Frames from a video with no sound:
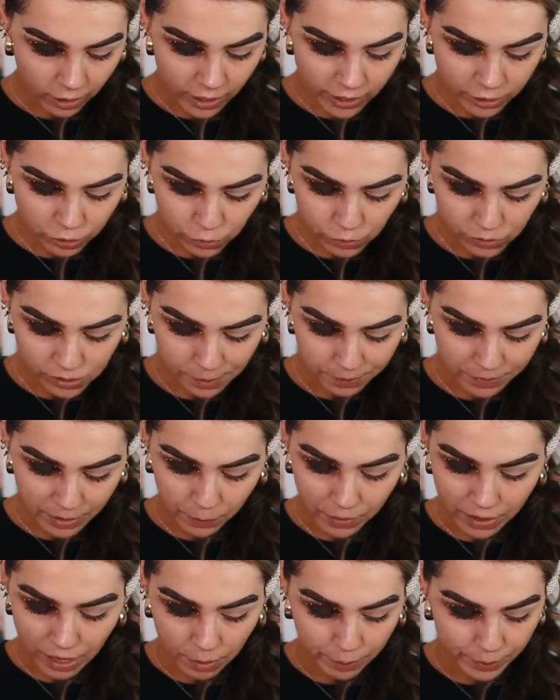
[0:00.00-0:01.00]
Can I do
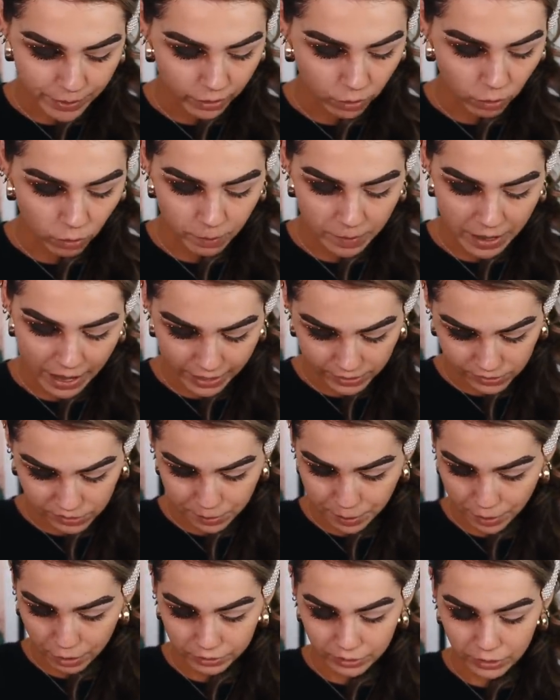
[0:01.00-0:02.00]
something without being a hot mess?
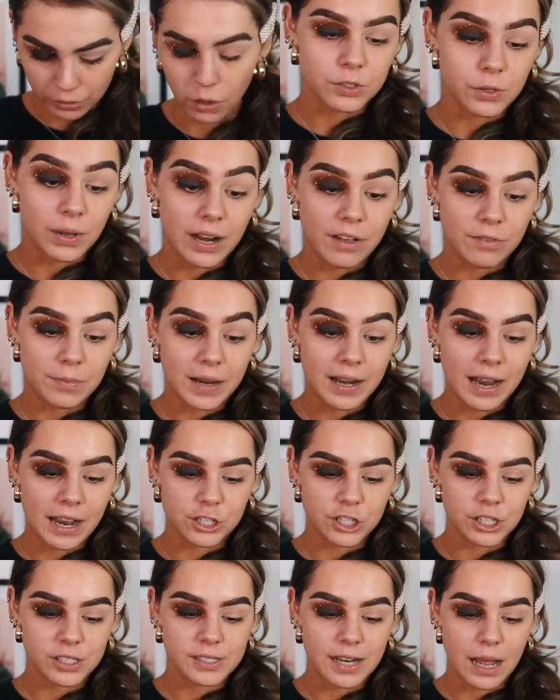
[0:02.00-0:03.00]
Apparently not. So I left my
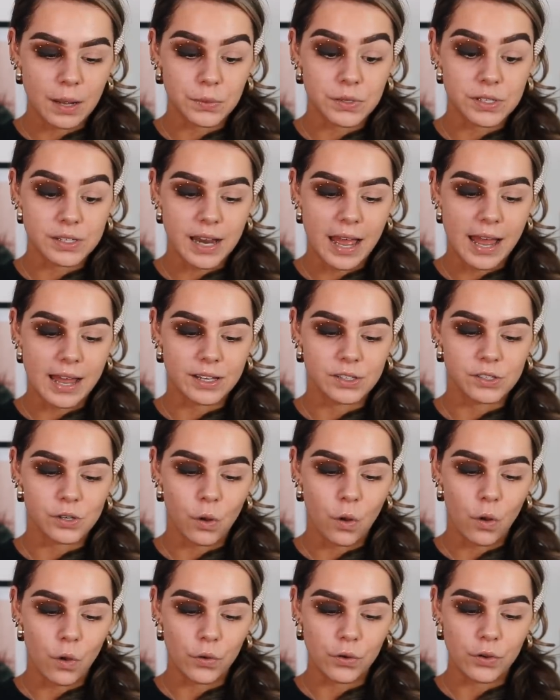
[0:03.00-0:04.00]
lashes downstairs
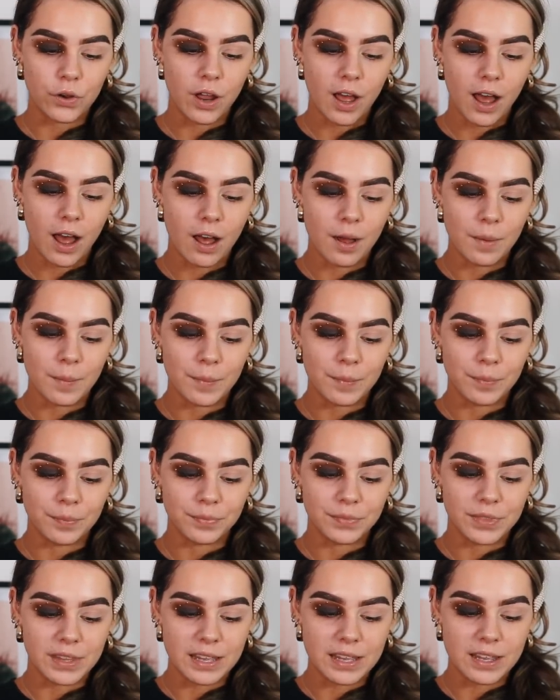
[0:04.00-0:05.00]
on um,
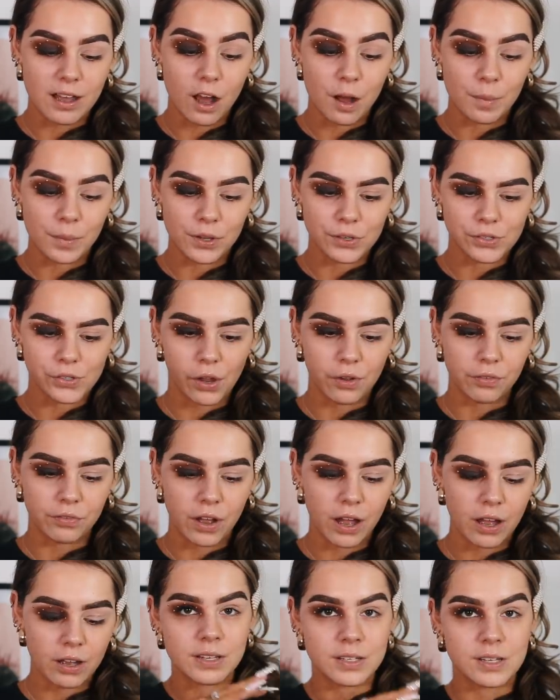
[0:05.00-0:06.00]
the arm of the
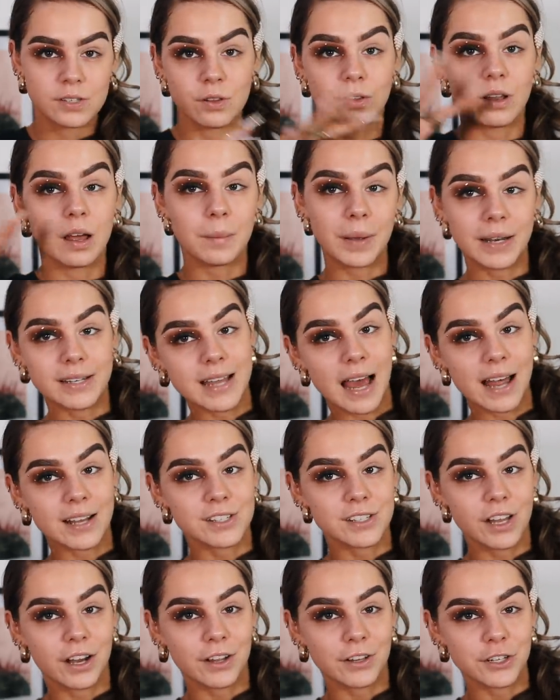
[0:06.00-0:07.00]
sofa. This is on like my
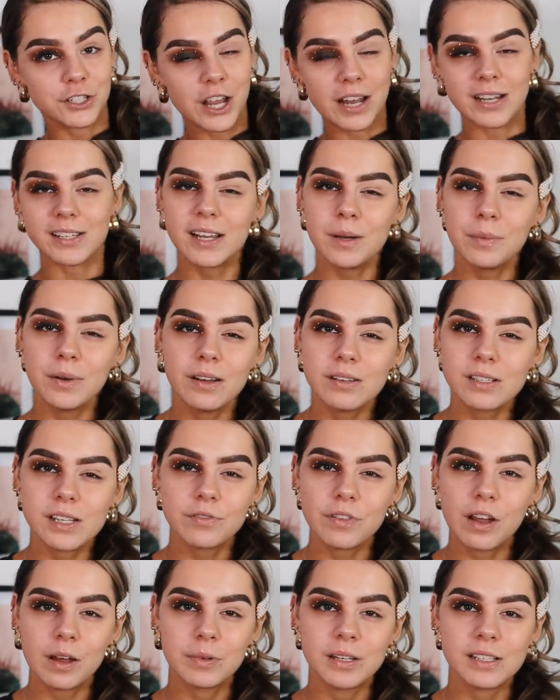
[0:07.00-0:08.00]
dad's side of the chair. Does anyone
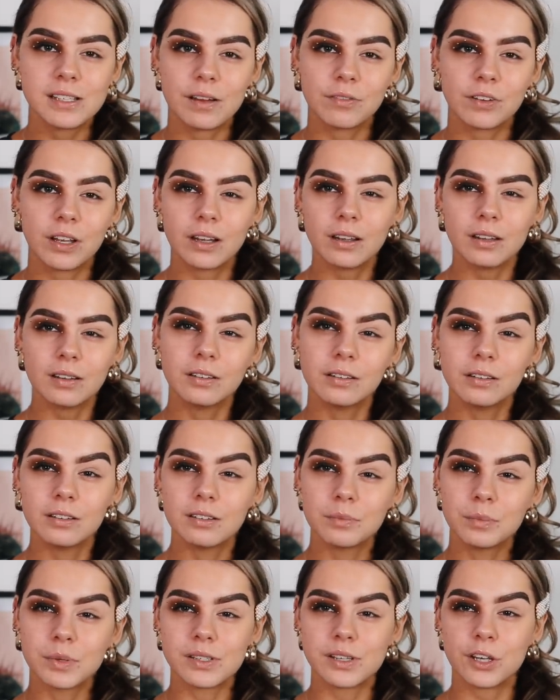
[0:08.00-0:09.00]
else's families have like
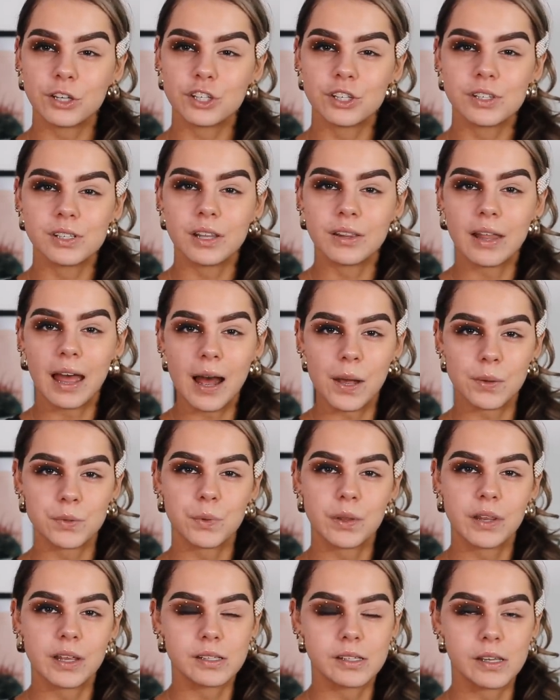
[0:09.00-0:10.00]
positions in the
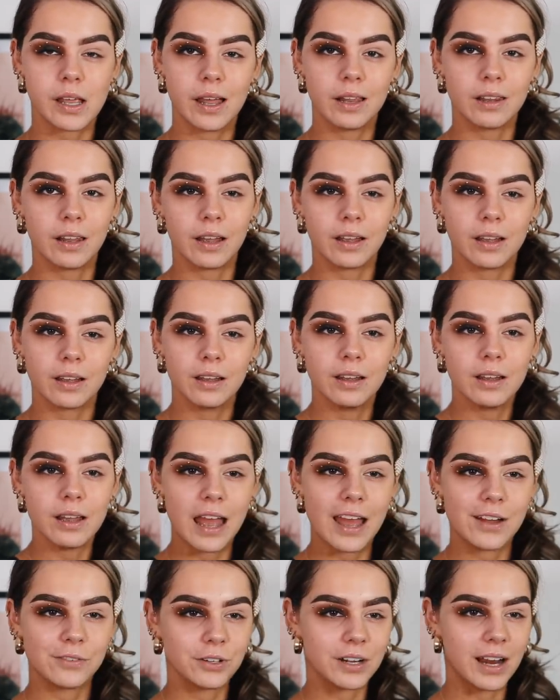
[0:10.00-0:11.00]
house where they sit? Like
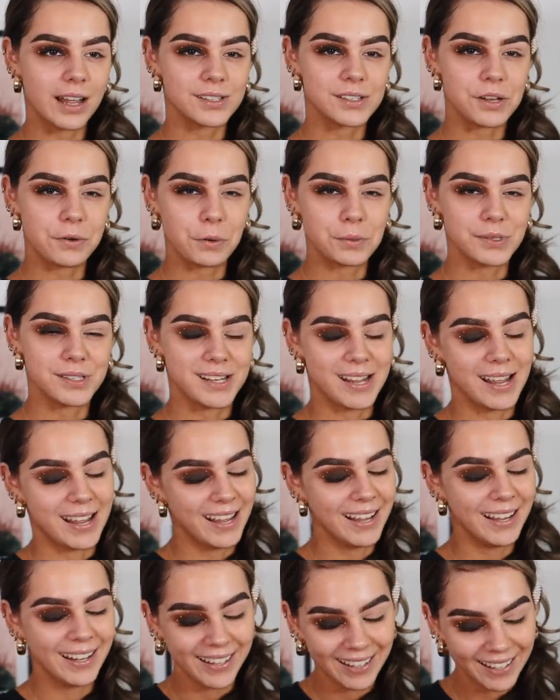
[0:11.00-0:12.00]
everyone has their own
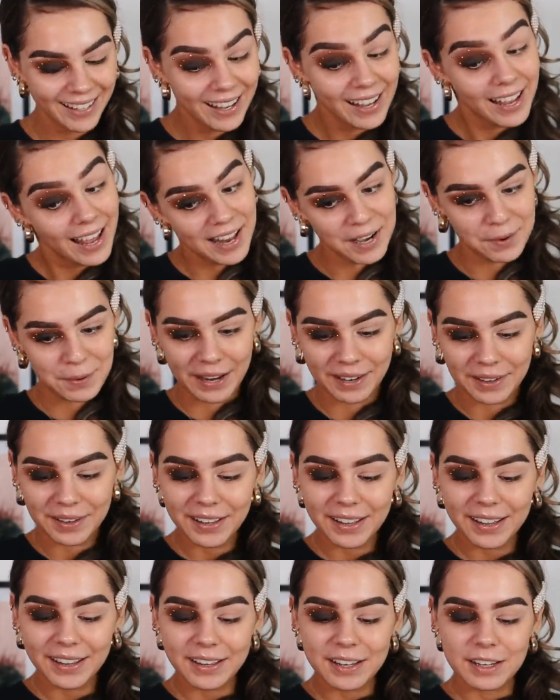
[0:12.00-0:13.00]
seat. anyway,
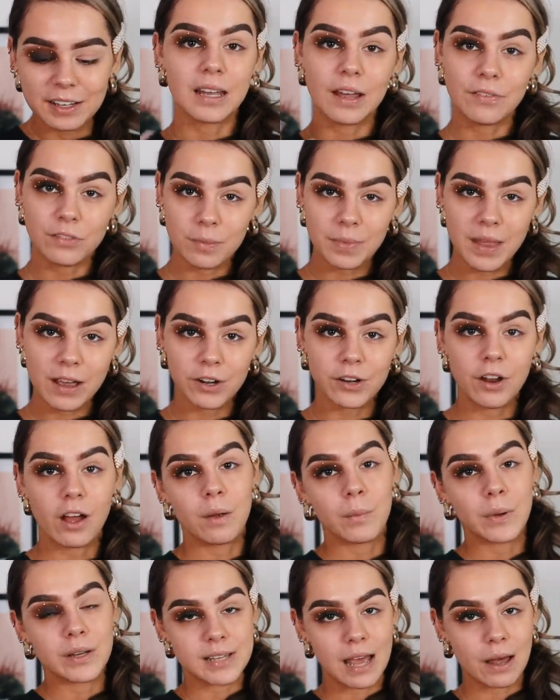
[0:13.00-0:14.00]
left them there at
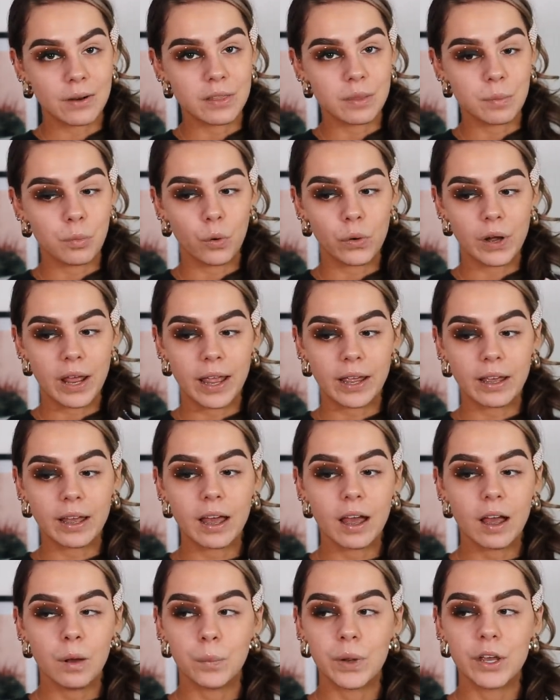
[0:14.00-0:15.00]
night, went down in the
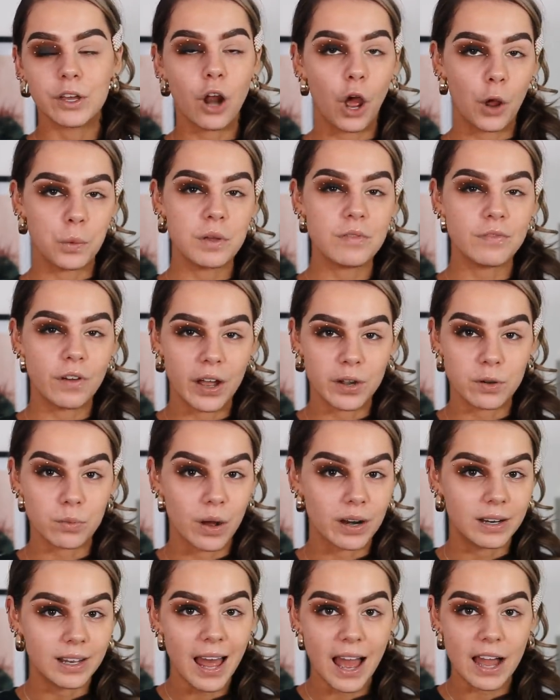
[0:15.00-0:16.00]
morning. We could only find
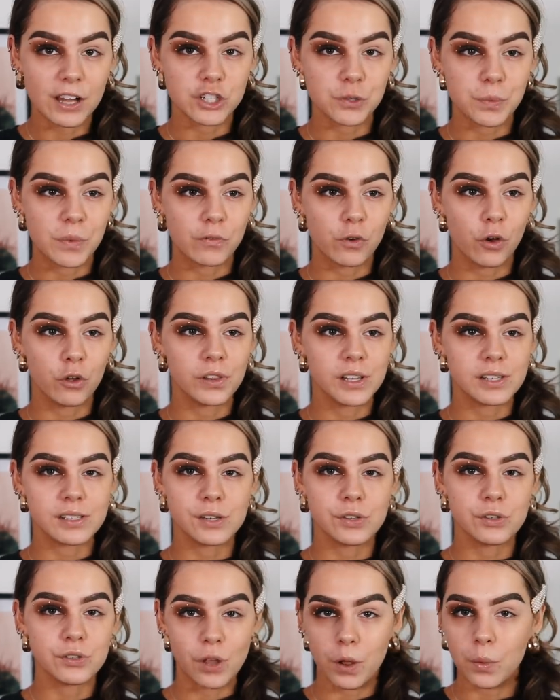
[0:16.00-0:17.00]
one lash and we thought this
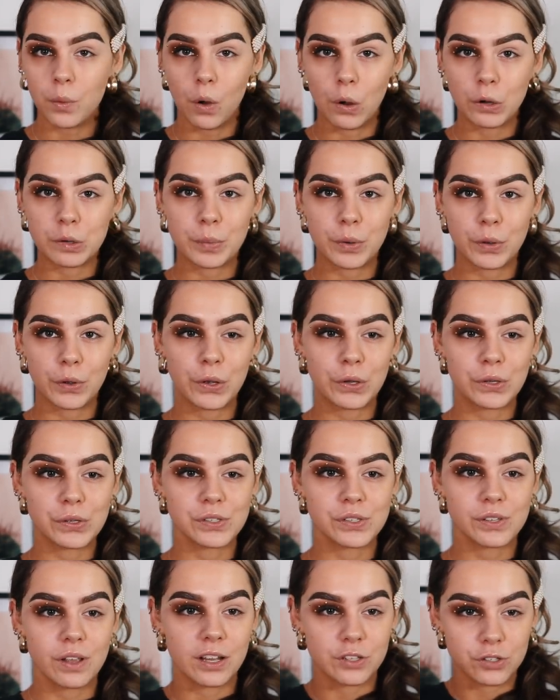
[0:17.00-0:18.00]
is so odd
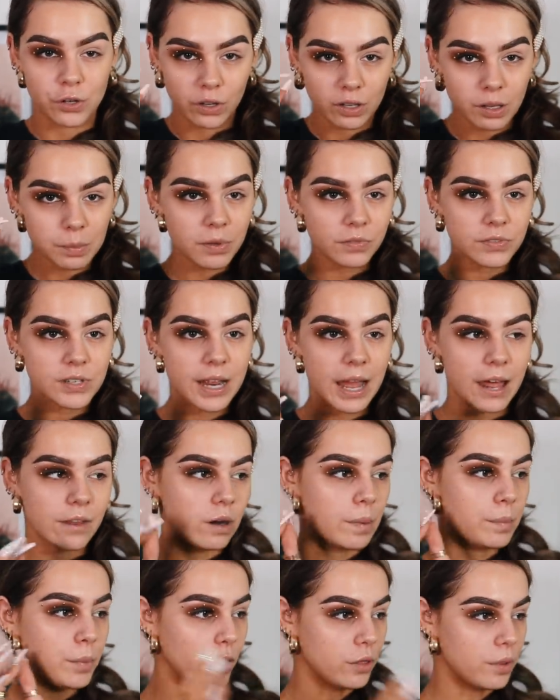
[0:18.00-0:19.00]
because I took them off
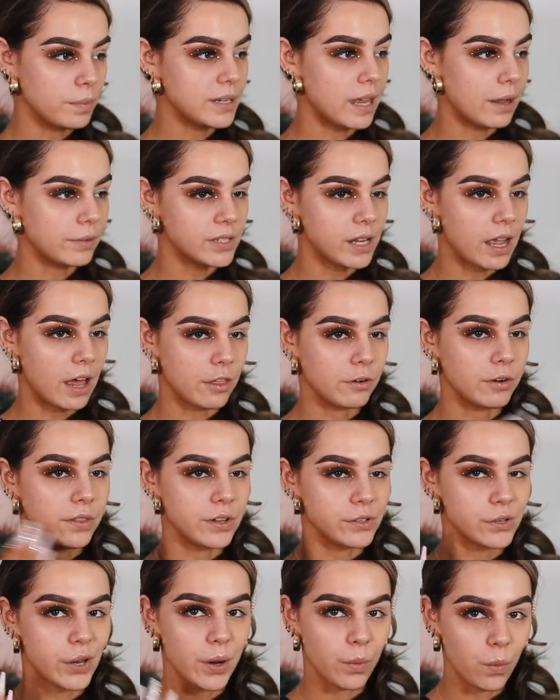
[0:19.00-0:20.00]
together, I put them down together and
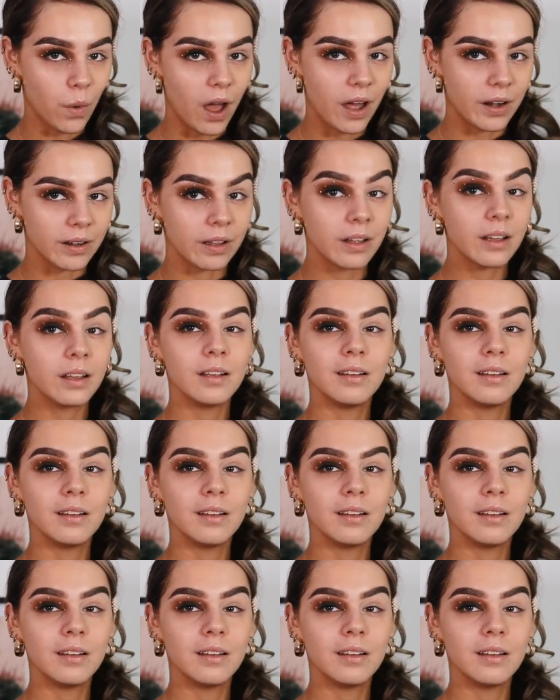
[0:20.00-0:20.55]
there's only one